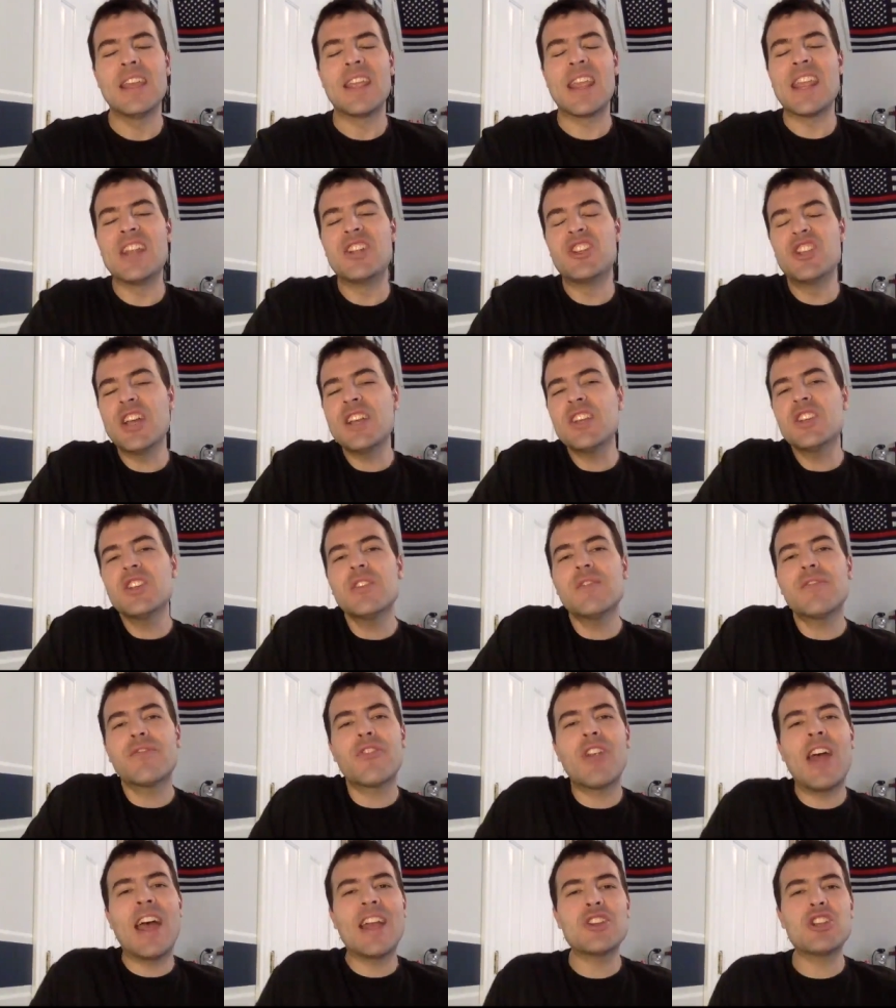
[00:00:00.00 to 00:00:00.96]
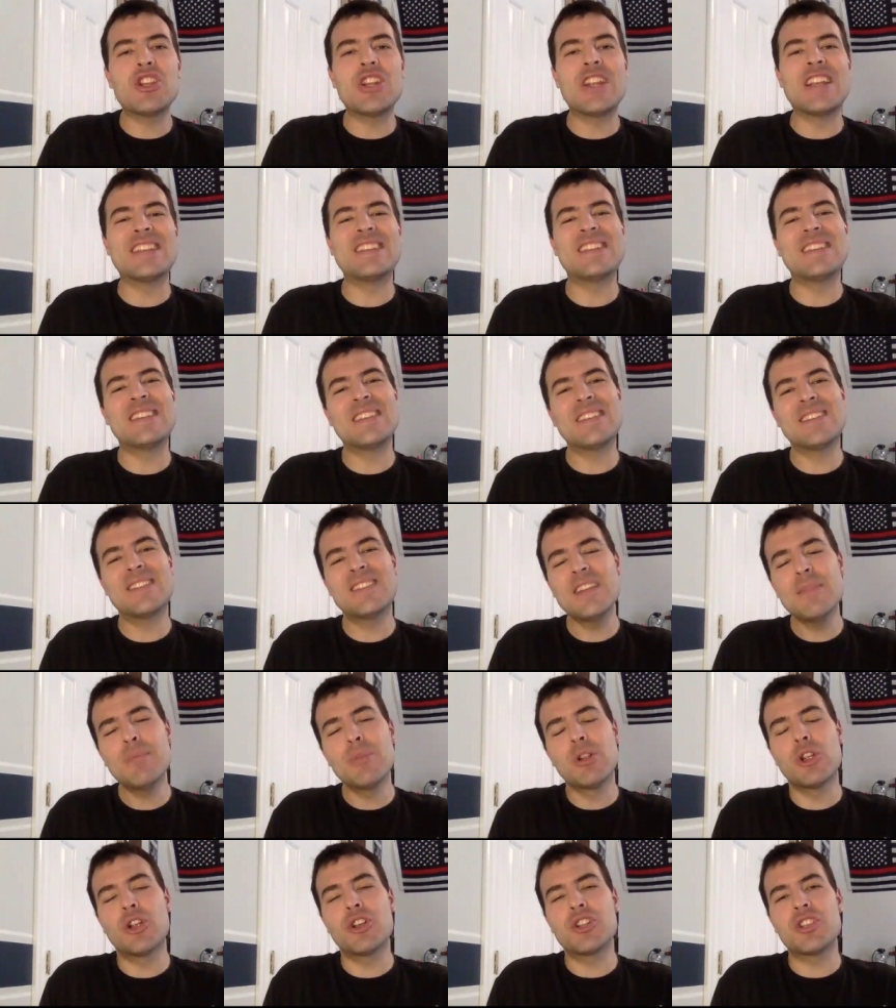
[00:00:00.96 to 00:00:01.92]
Ejection fraction is
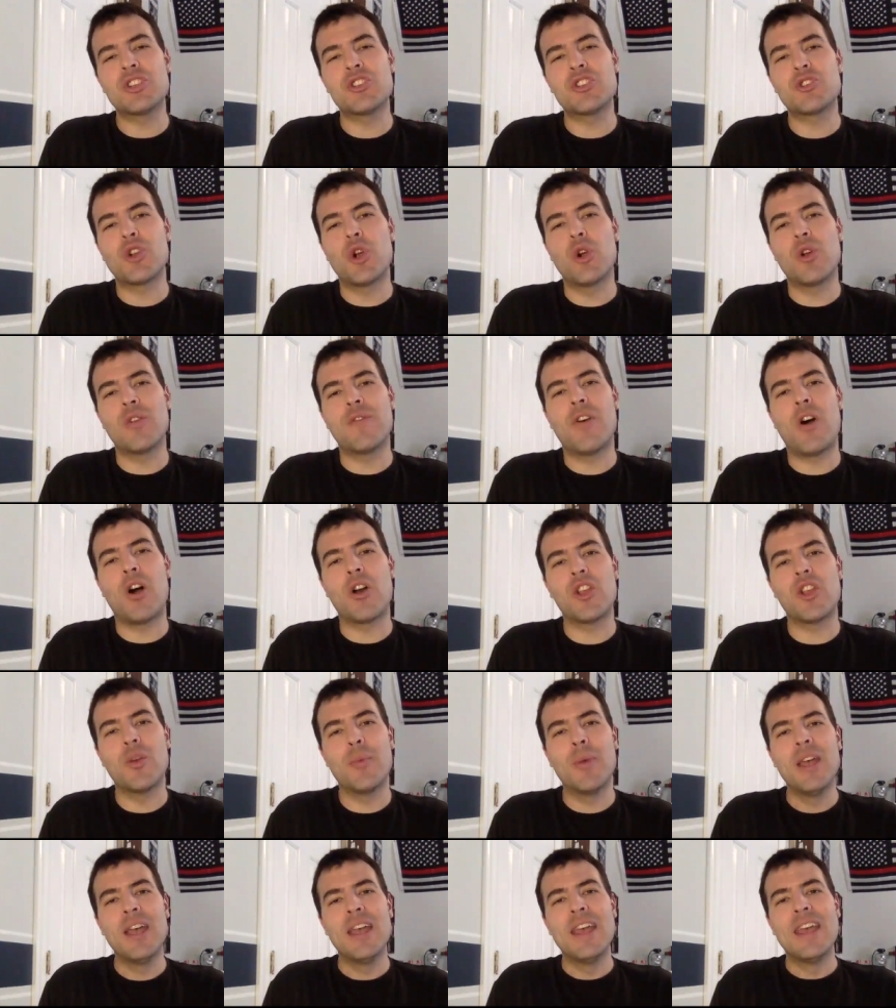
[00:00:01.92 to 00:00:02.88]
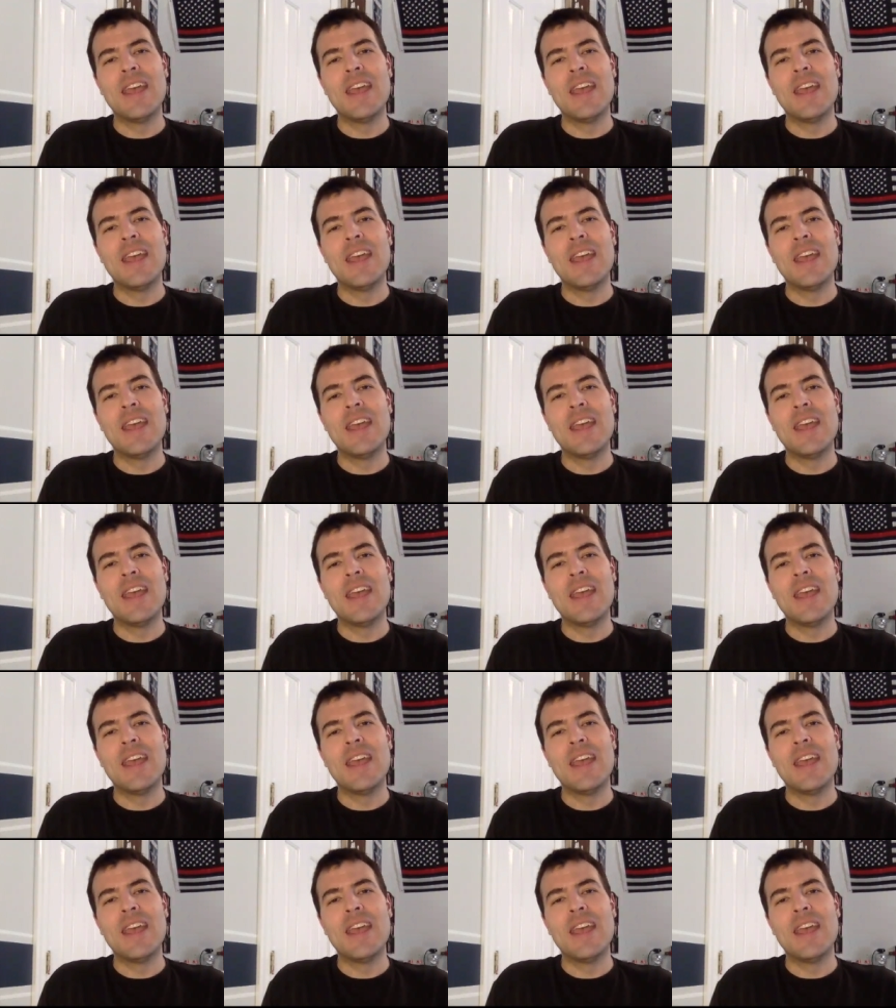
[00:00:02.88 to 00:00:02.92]
similar to stroke volume,